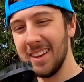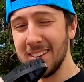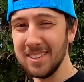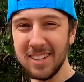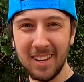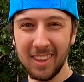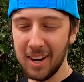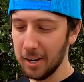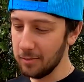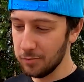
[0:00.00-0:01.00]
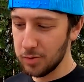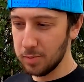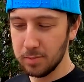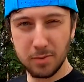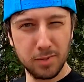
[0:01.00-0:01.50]
And you get in there,
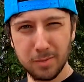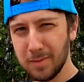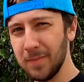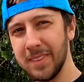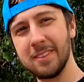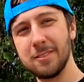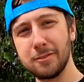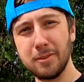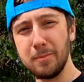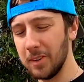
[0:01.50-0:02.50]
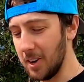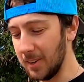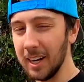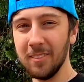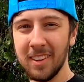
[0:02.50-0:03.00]
sweep it
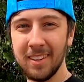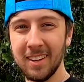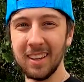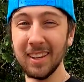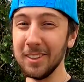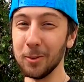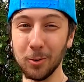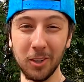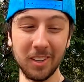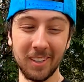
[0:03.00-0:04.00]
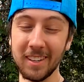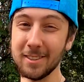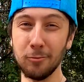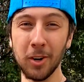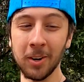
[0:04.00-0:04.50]
all up, and then you're really gonna
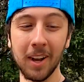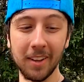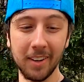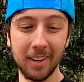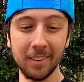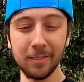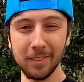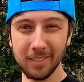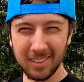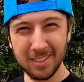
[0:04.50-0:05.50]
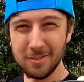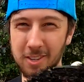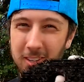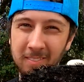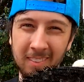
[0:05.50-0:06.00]
get some dirt out of there. Dude,
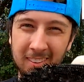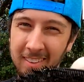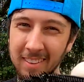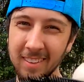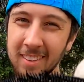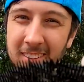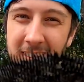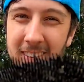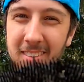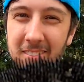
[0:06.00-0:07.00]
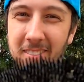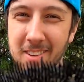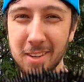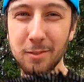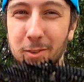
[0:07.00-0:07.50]
chum.
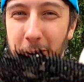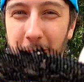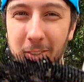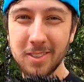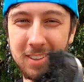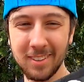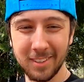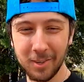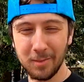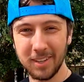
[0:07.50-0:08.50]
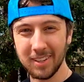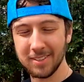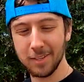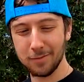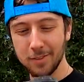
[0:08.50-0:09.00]
This stuff's gross. You know what I mean? That
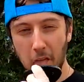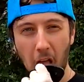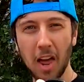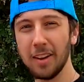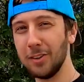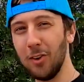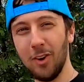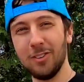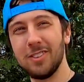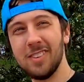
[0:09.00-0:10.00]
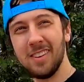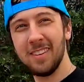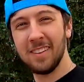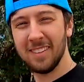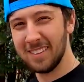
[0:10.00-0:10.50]
stuff's just gross.
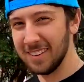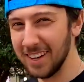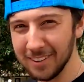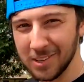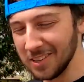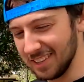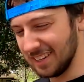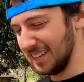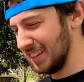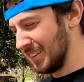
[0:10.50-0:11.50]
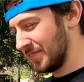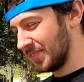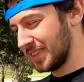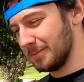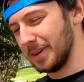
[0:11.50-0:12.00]
I didn't really like it.
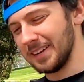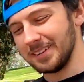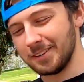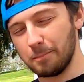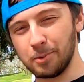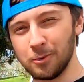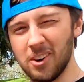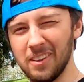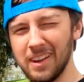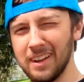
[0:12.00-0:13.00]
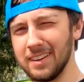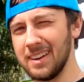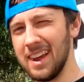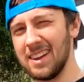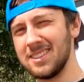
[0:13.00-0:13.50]
But it's gonna pull all that
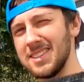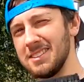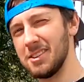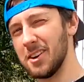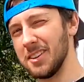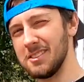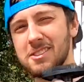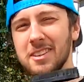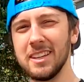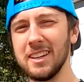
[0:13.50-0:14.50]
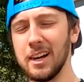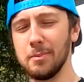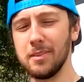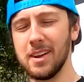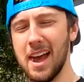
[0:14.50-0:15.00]
nasty dirt you can get
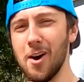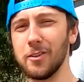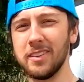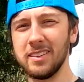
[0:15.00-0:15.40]
up out.